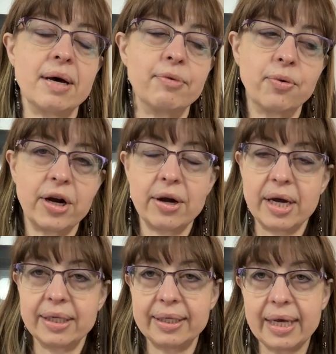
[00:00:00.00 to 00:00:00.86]

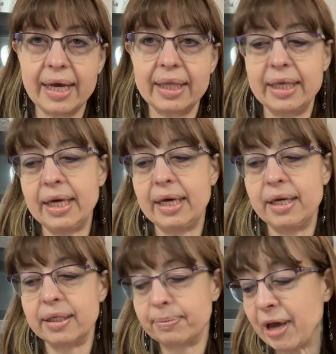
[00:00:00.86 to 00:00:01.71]
Whereas like
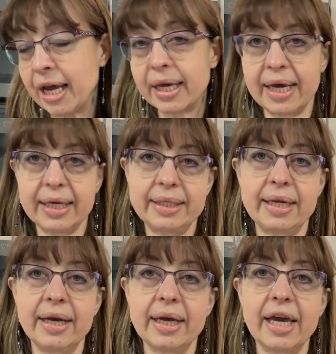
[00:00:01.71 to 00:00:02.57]
these pancakes that
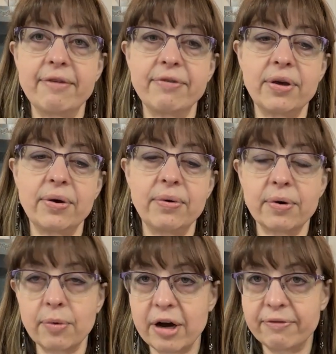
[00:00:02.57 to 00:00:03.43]
I gave you
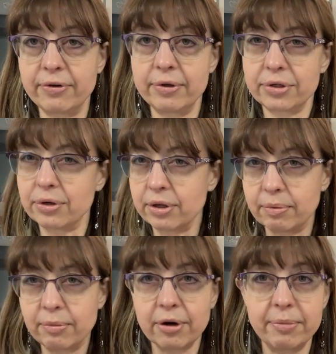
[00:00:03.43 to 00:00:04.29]
or waffles are a
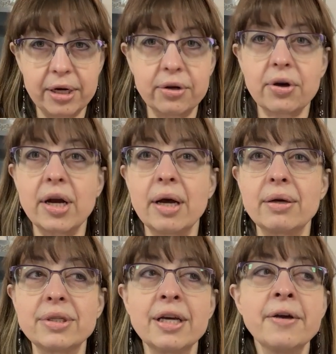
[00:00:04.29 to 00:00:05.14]
little more middle
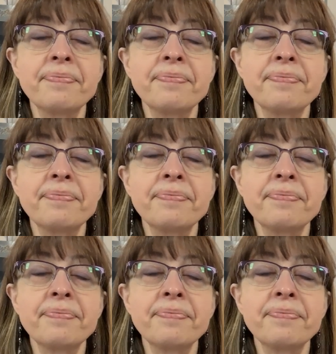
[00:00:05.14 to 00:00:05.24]
ground,